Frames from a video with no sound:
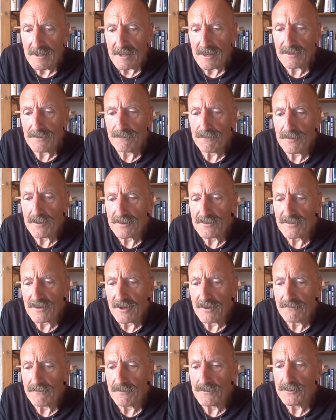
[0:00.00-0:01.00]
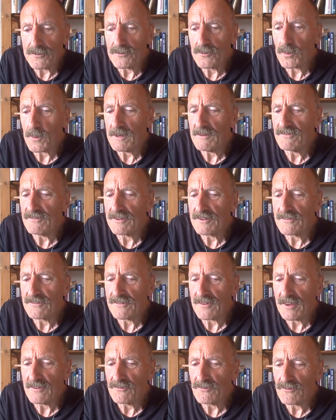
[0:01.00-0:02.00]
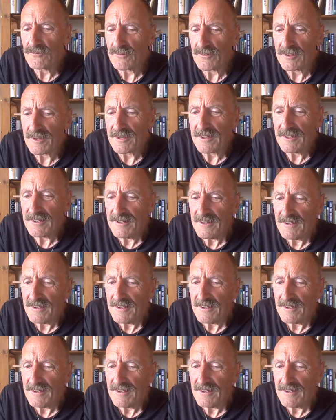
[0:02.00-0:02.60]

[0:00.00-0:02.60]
In the first half of the 20th century,